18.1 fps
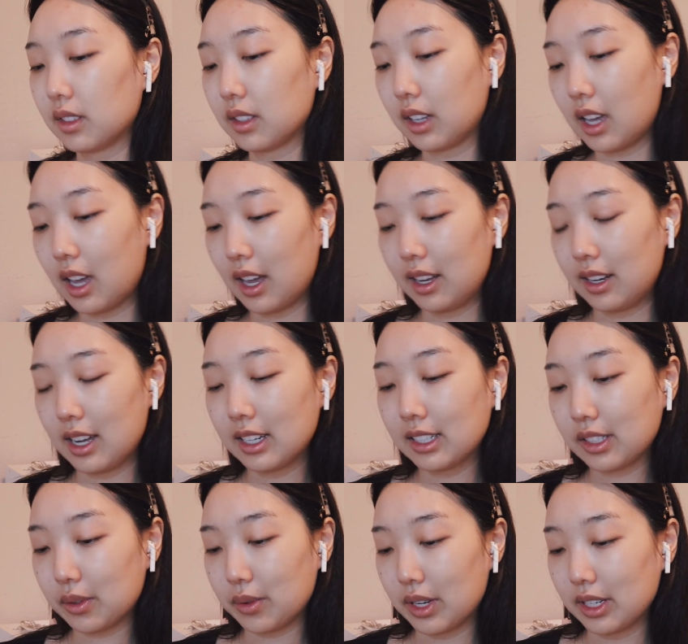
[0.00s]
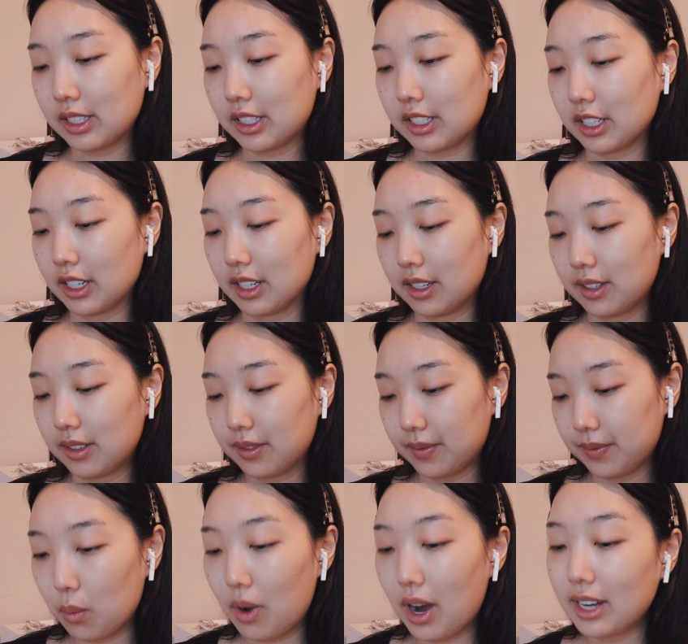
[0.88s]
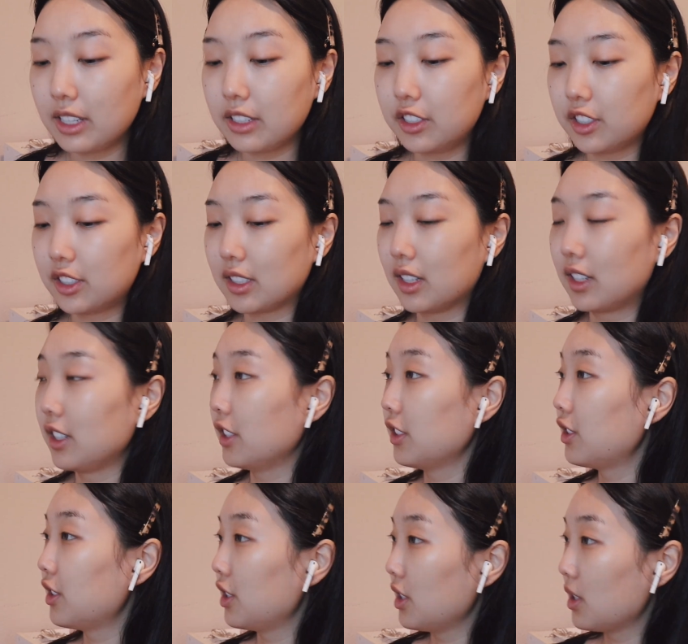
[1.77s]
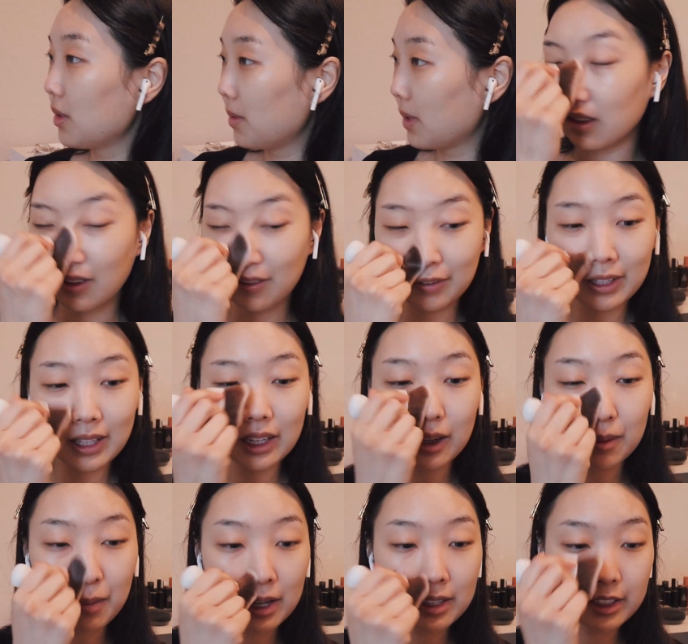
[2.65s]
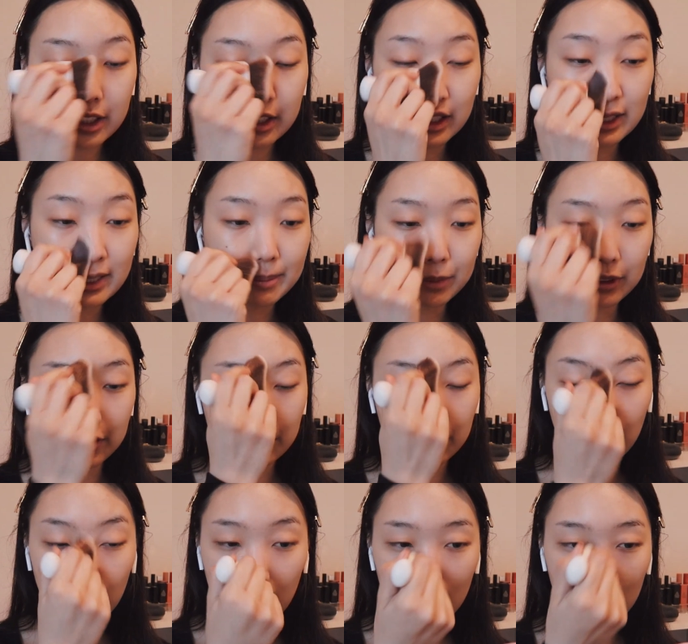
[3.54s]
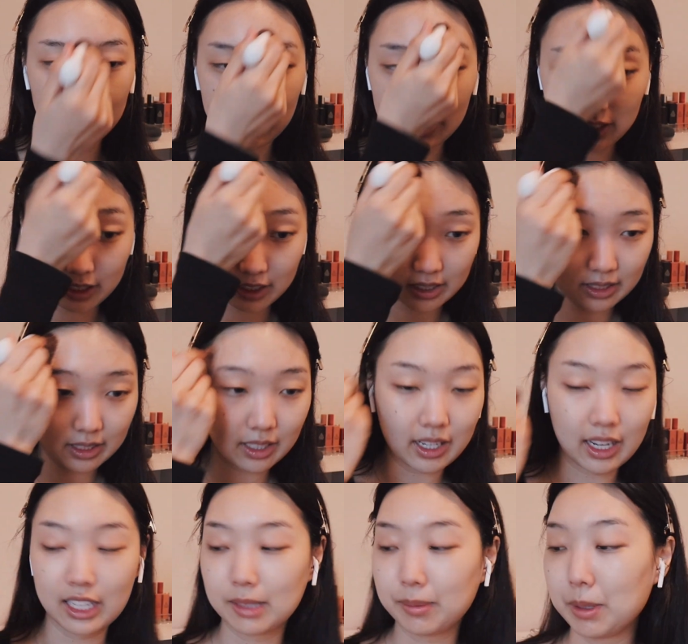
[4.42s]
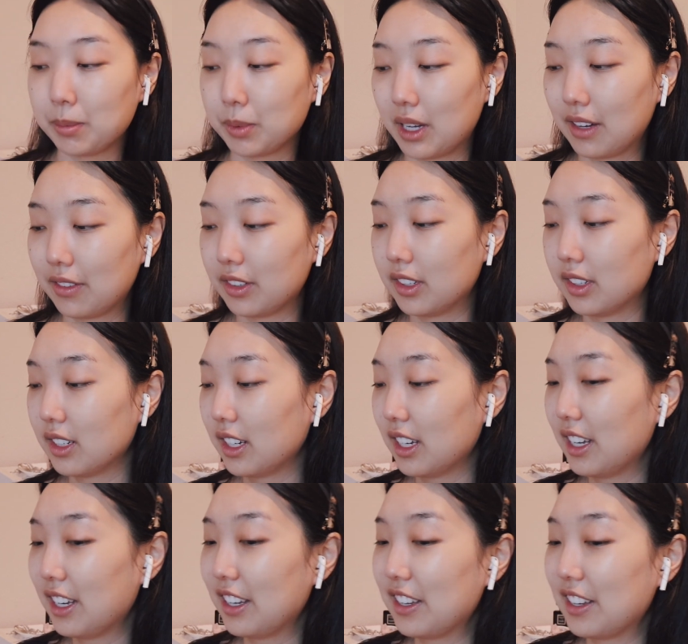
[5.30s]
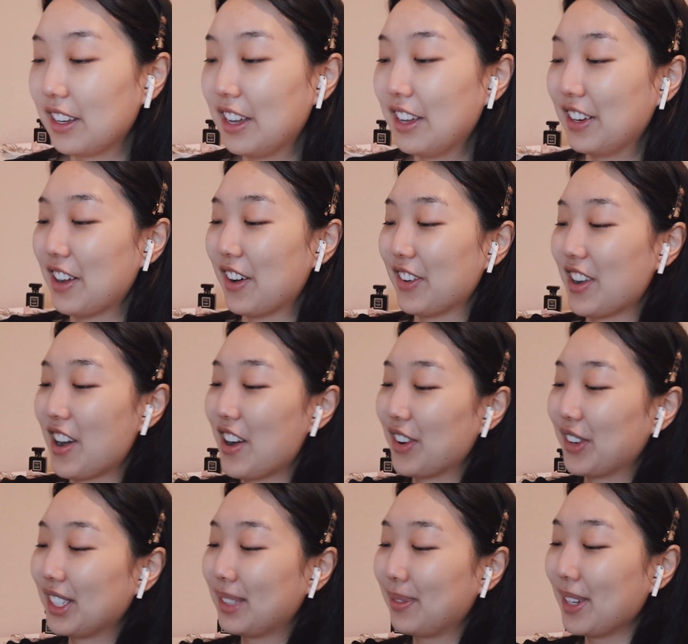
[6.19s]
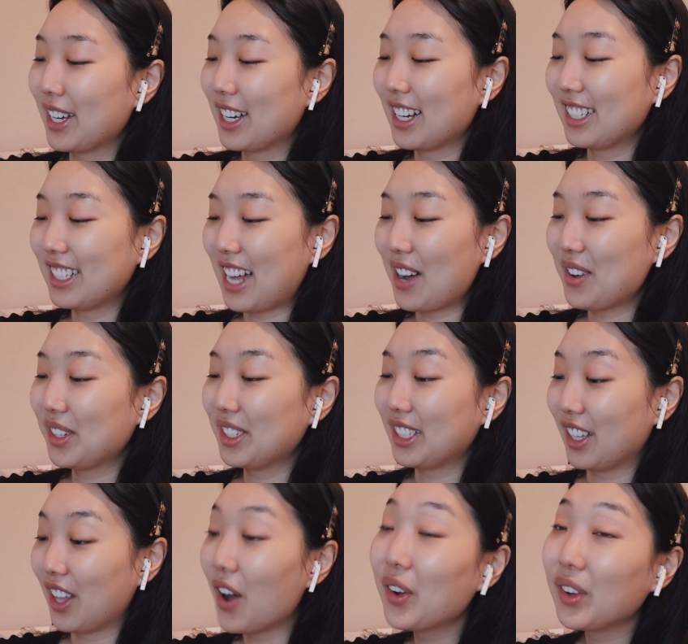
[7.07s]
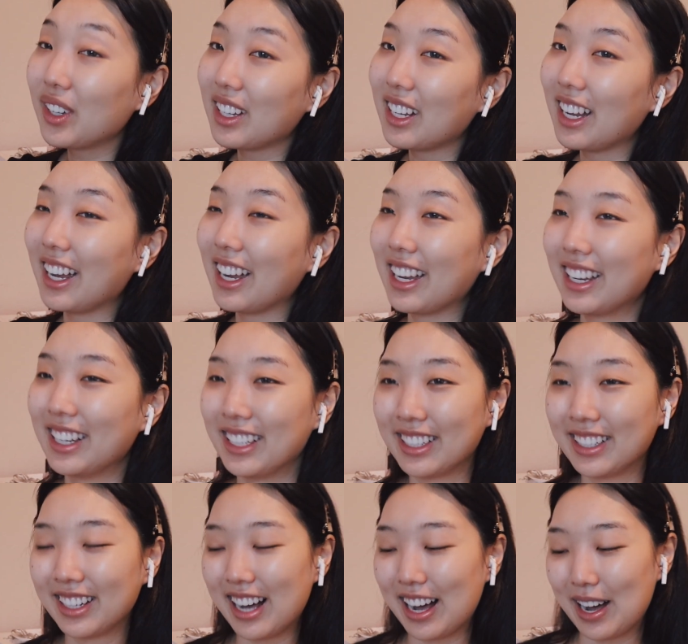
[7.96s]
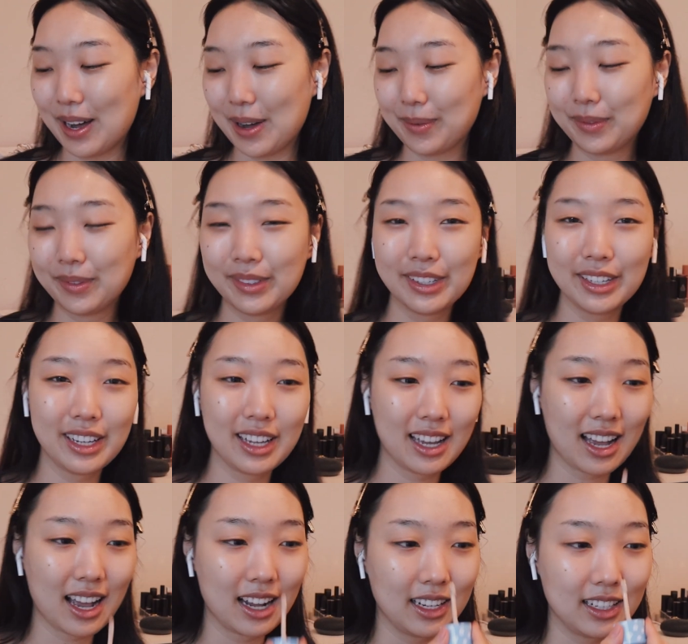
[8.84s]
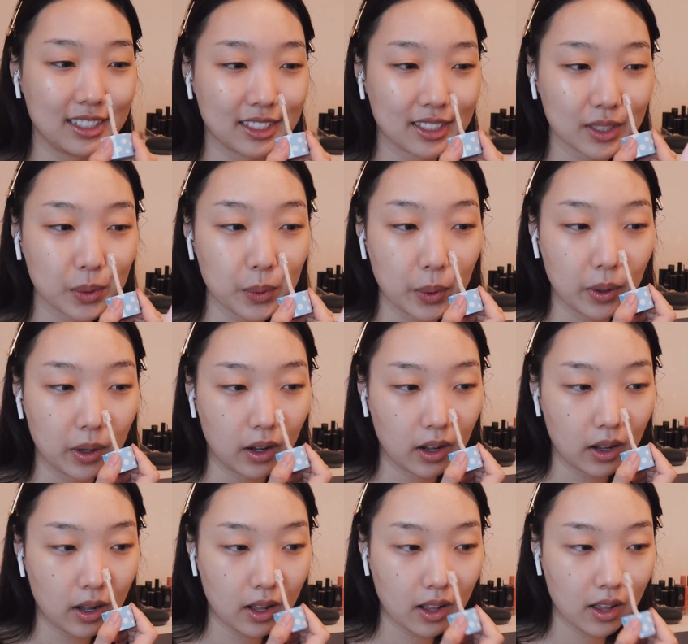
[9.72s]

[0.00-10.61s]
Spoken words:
Okay, next question. Why did you start YouTube? I feel like I mentioned this before, but just in case people haven't don't know, it's because I was lonely in school.